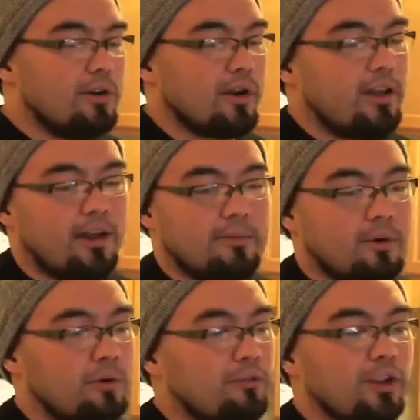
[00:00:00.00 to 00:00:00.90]
Okay,
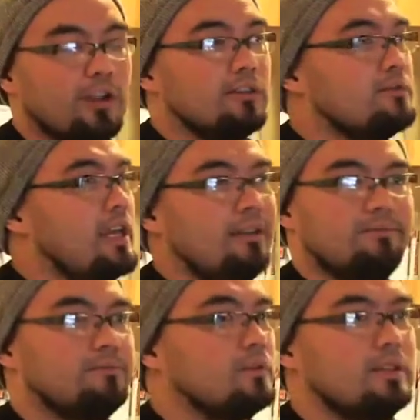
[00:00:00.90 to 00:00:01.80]
hopefully you can
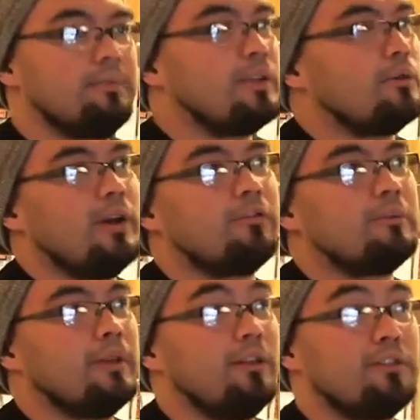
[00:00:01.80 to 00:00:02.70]
take something away
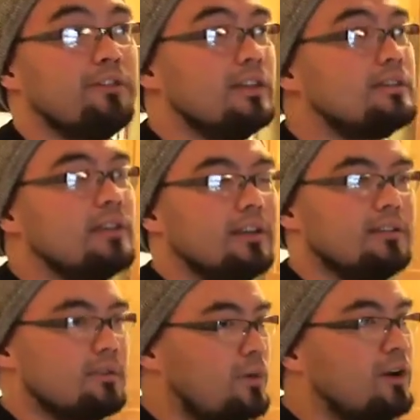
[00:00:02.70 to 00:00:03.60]
from either of these
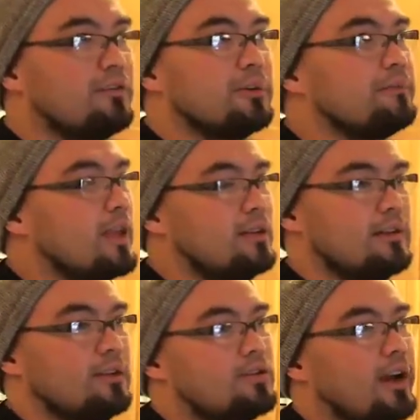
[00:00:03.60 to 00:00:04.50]
things, or one of them, and
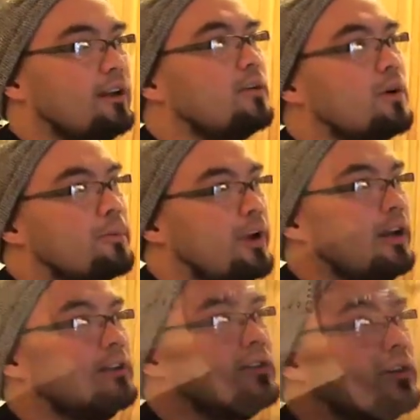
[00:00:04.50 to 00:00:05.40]
try and
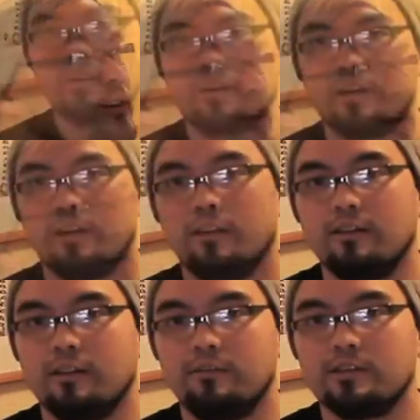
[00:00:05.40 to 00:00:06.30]
incorporate it into your
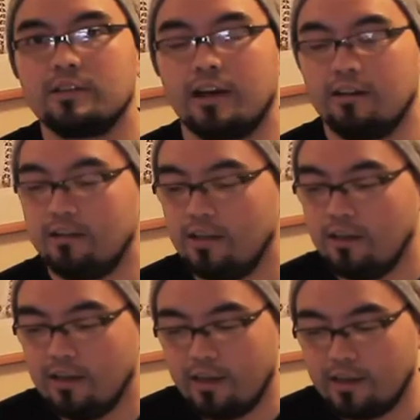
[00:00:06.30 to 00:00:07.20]
heart-healthy living style.
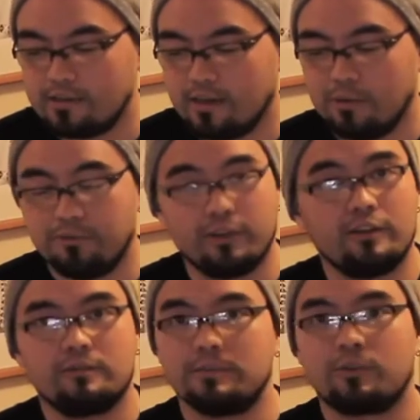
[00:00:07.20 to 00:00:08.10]
And
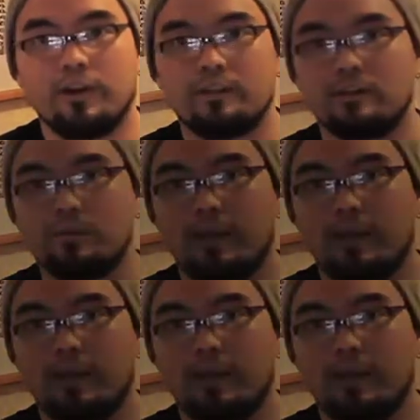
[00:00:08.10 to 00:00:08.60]
hopefully some great things will